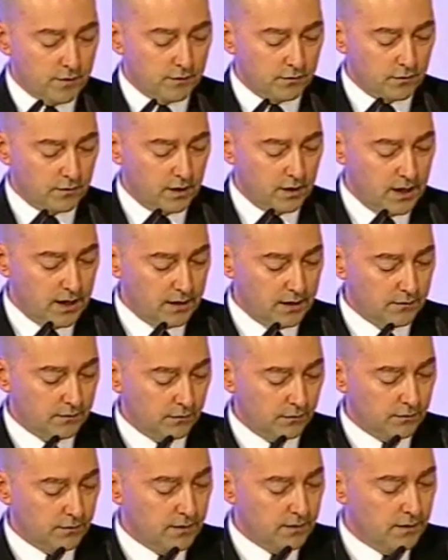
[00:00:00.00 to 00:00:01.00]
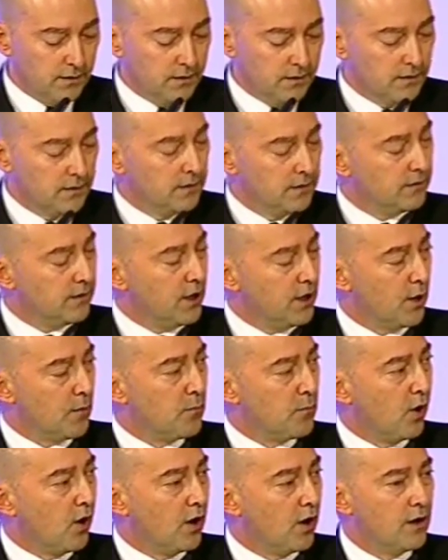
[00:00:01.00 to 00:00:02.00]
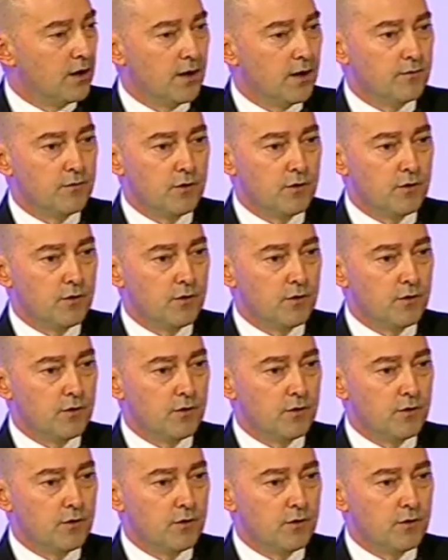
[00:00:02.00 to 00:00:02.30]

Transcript: of this alliance. They are part